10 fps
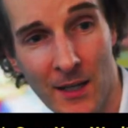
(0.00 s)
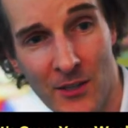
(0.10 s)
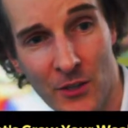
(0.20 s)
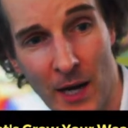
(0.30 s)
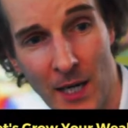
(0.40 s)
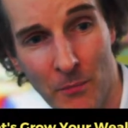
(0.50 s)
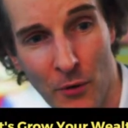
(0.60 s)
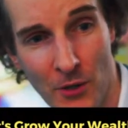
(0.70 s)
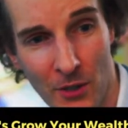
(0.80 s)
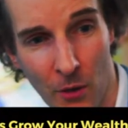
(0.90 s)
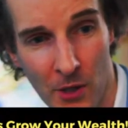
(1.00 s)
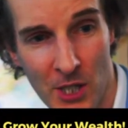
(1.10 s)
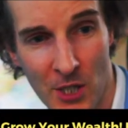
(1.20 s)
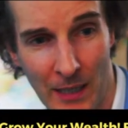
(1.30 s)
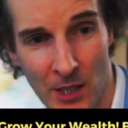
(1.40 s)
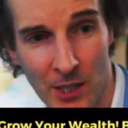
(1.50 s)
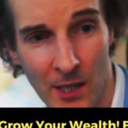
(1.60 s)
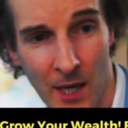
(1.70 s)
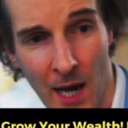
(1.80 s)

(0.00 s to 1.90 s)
his trading protocol, his strategy,